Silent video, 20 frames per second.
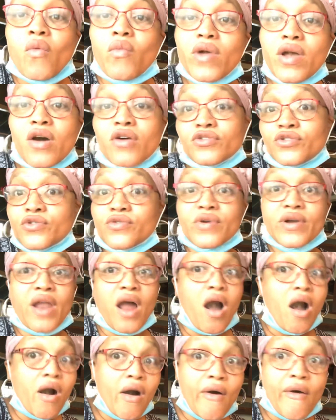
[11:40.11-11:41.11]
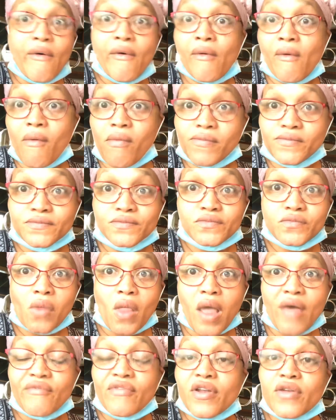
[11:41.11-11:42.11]
We're going to do it all
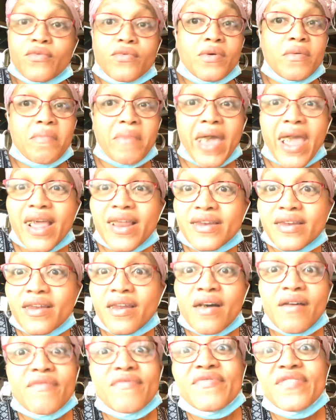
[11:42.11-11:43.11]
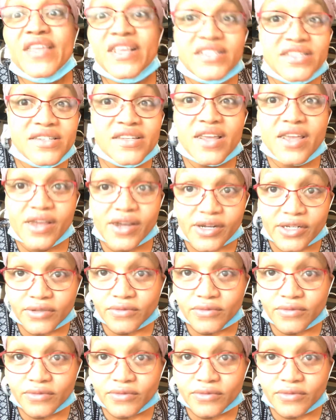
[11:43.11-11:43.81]
for the remaining of this year.